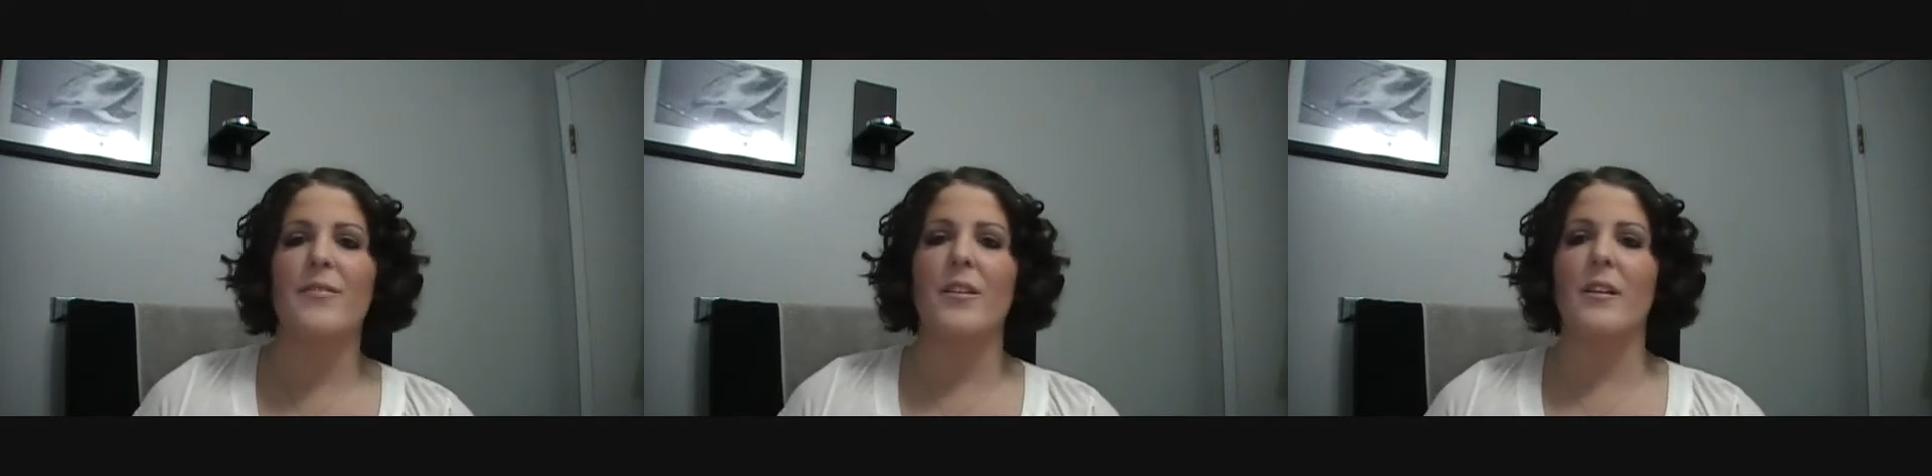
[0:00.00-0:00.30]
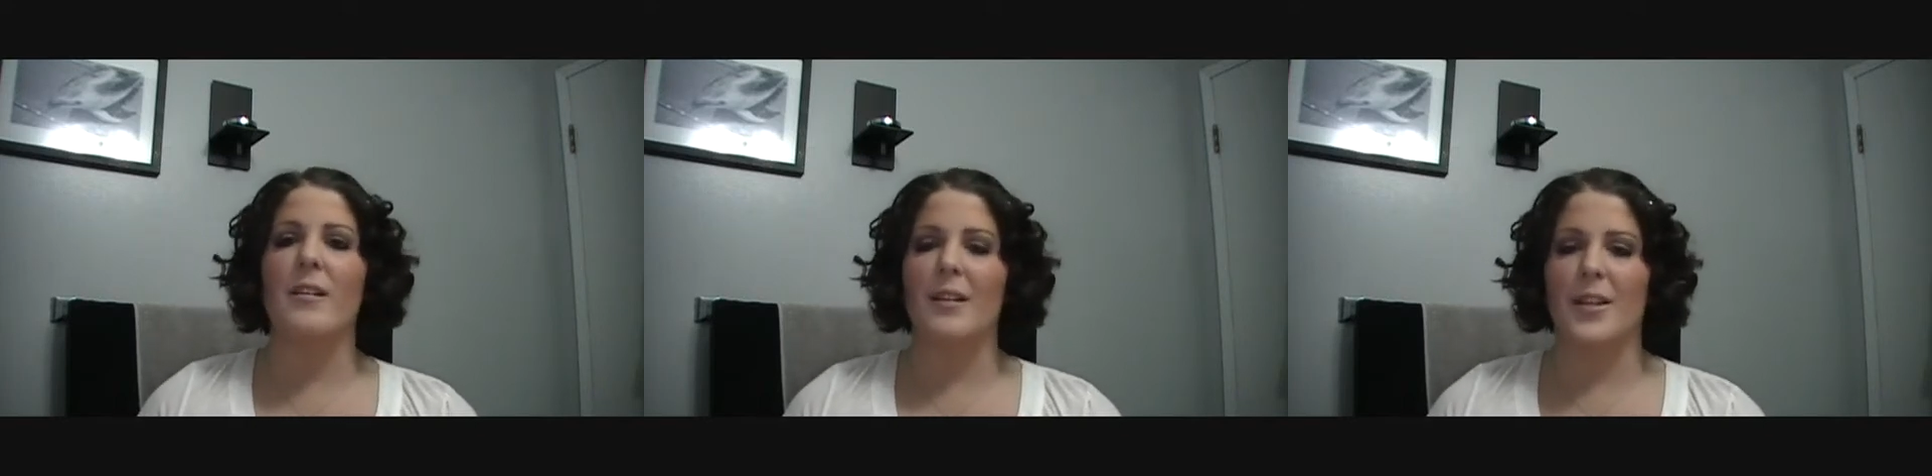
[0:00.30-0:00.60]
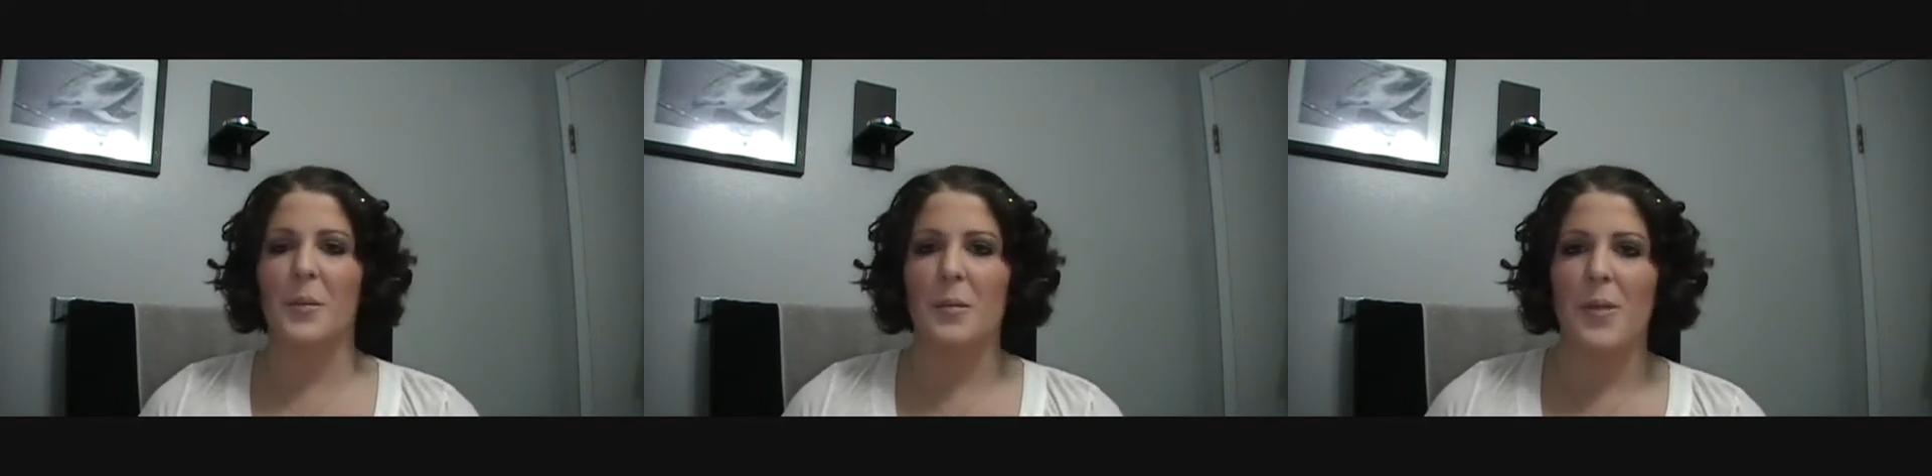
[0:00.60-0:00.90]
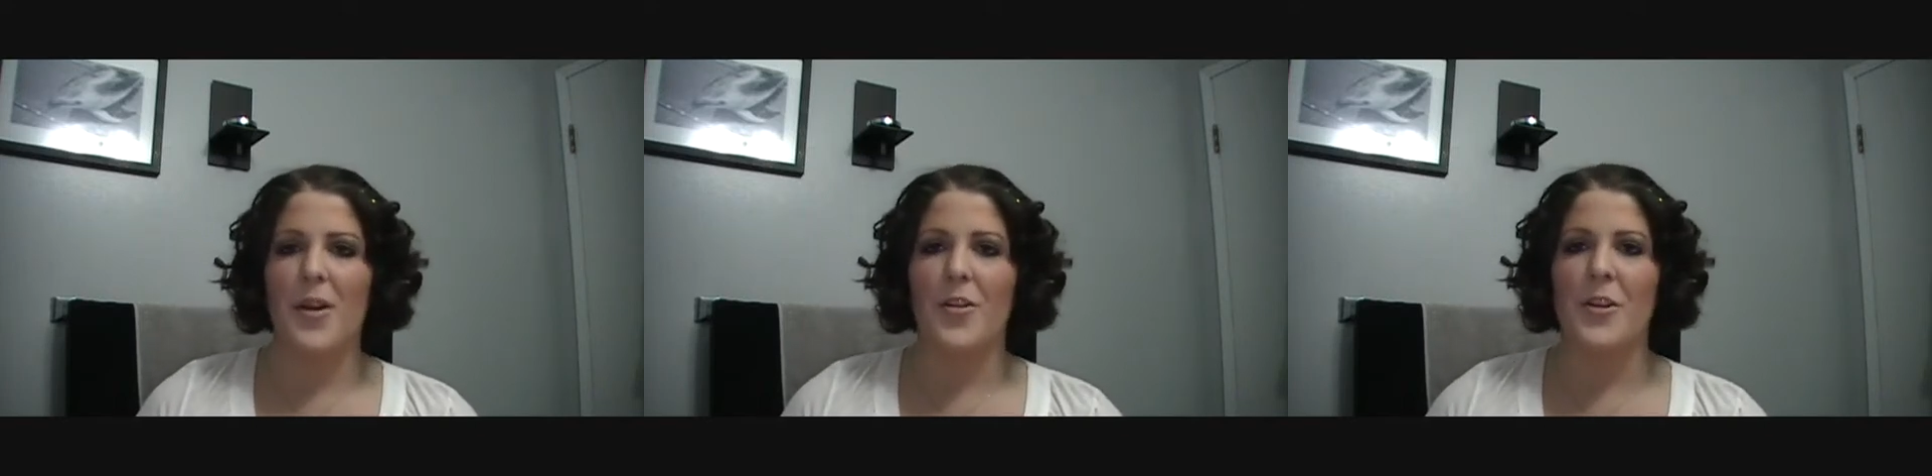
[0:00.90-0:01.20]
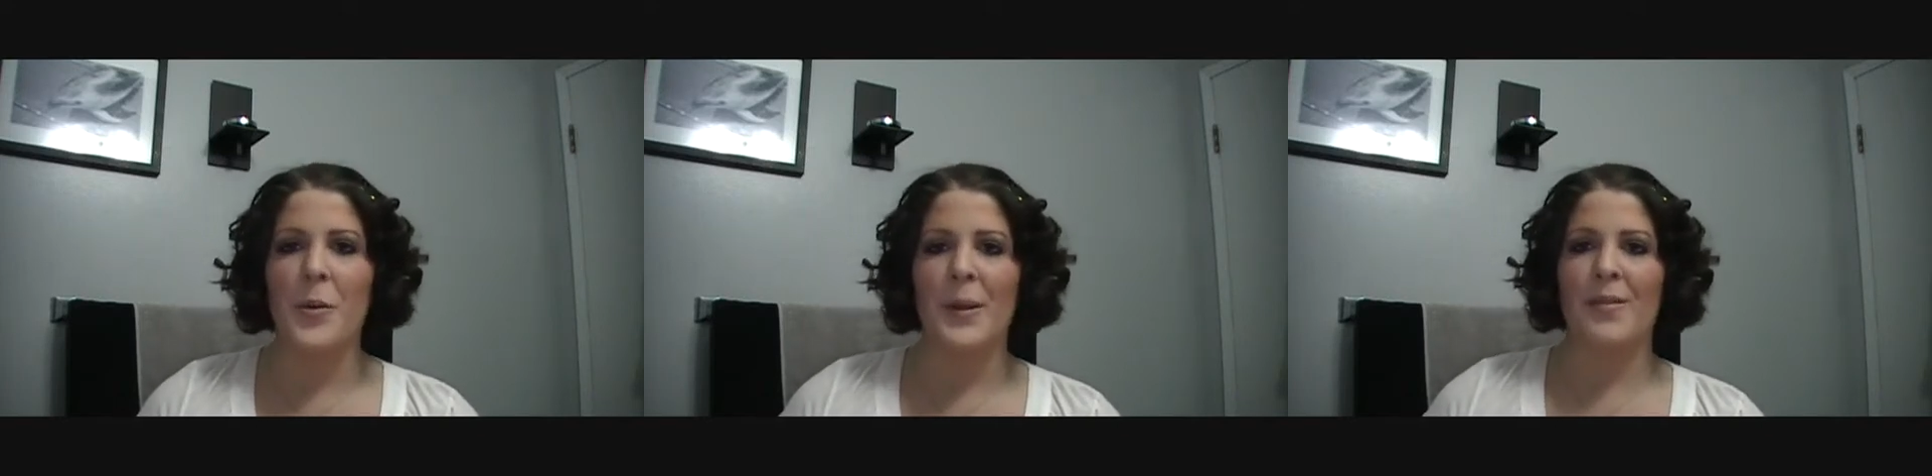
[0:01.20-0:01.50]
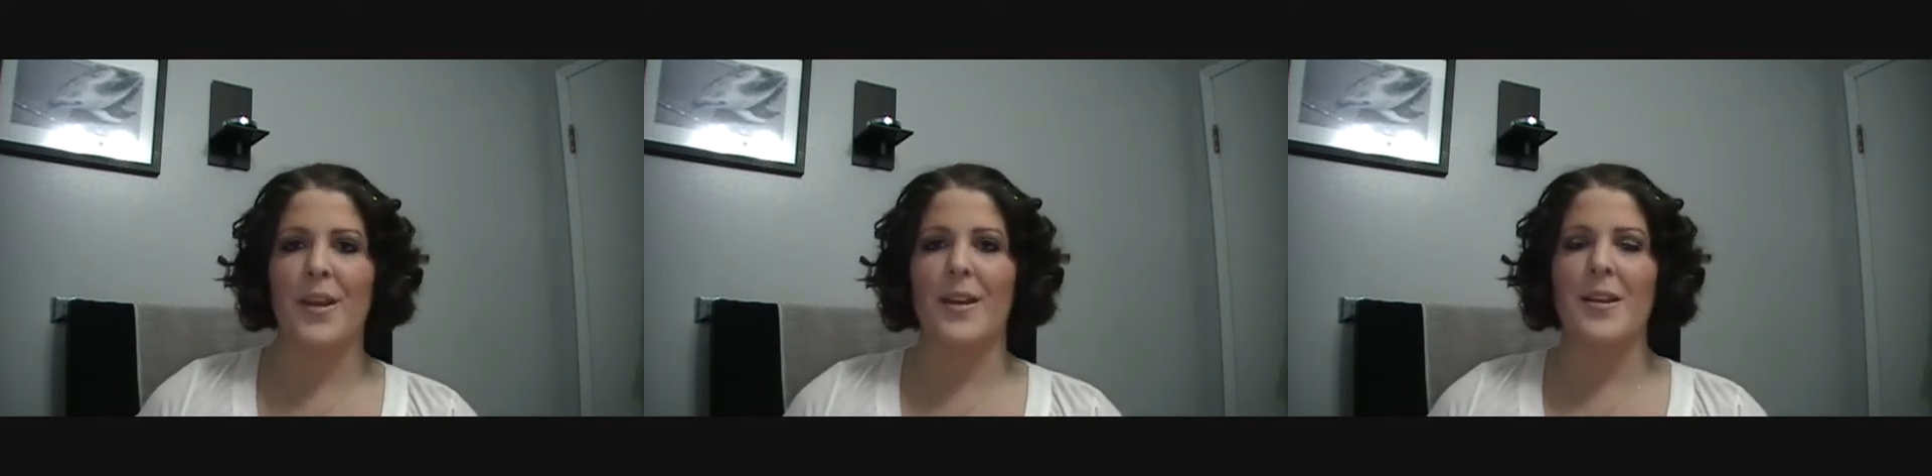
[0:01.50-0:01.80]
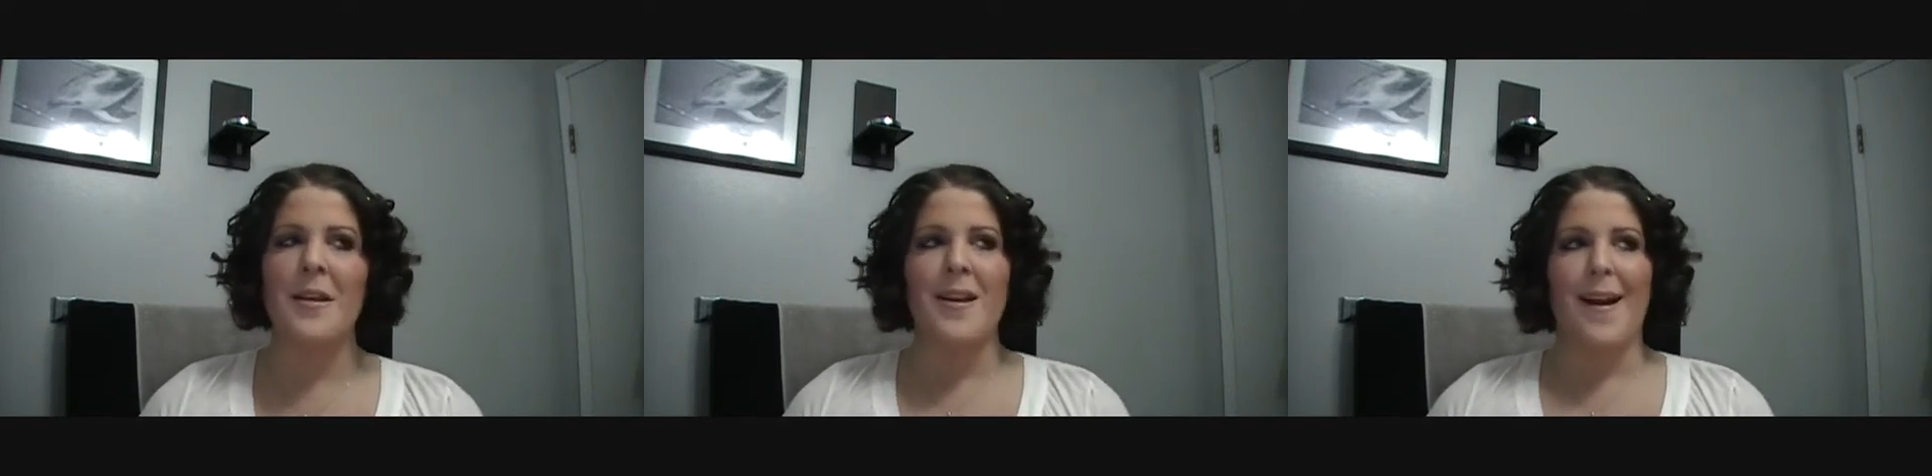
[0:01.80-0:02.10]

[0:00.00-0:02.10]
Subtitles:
feel a little bit better knowing that